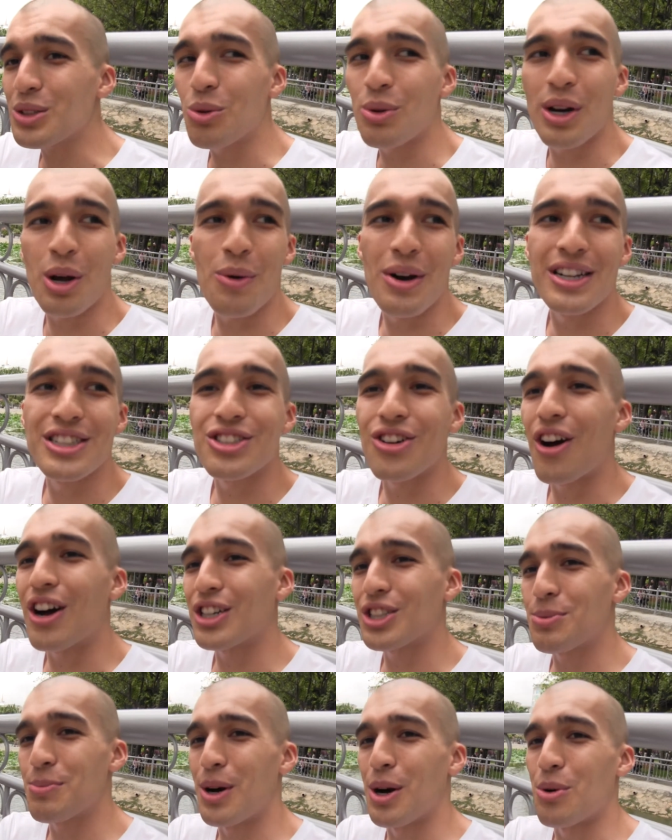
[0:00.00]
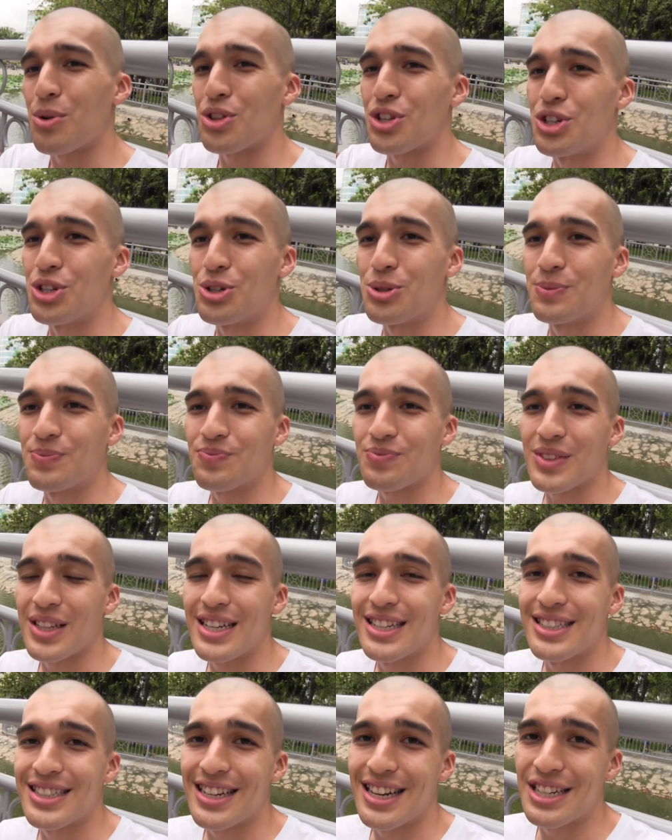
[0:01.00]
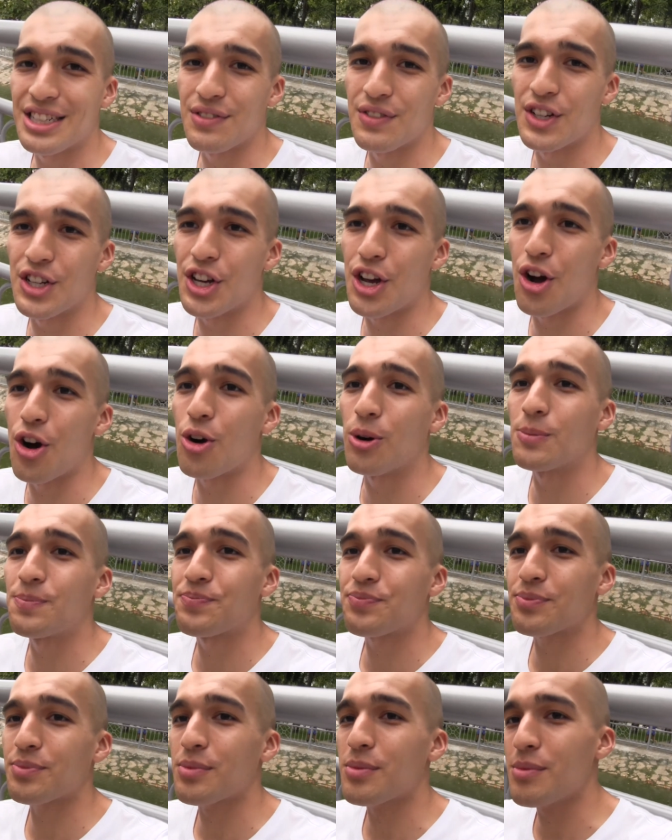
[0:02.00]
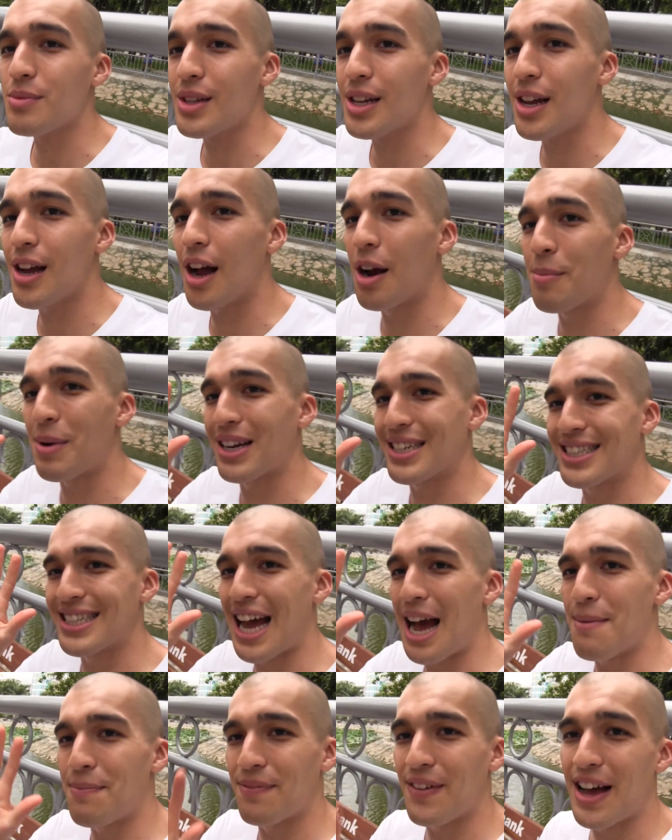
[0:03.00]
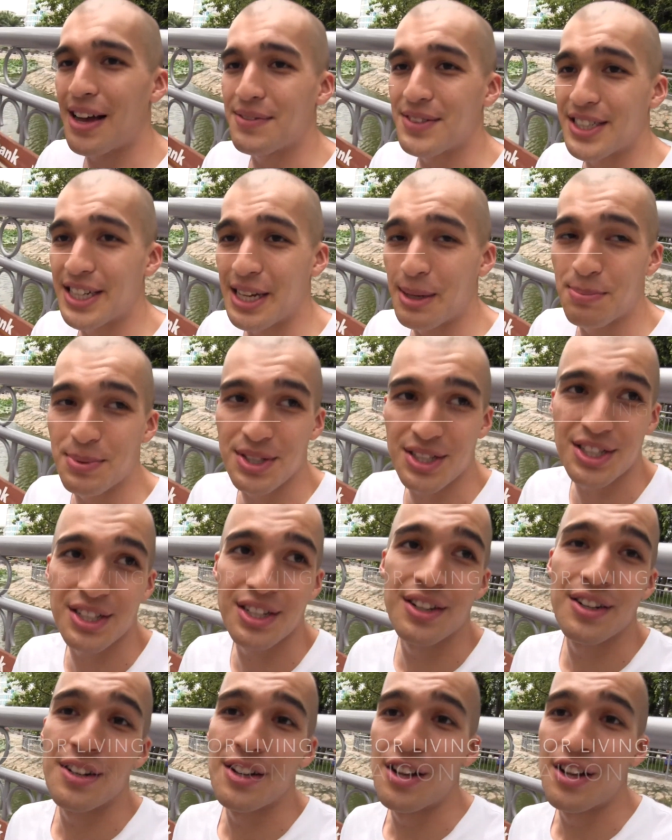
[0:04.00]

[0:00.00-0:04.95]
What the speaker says: what I want to talk about with you in today's video are my top 5 tips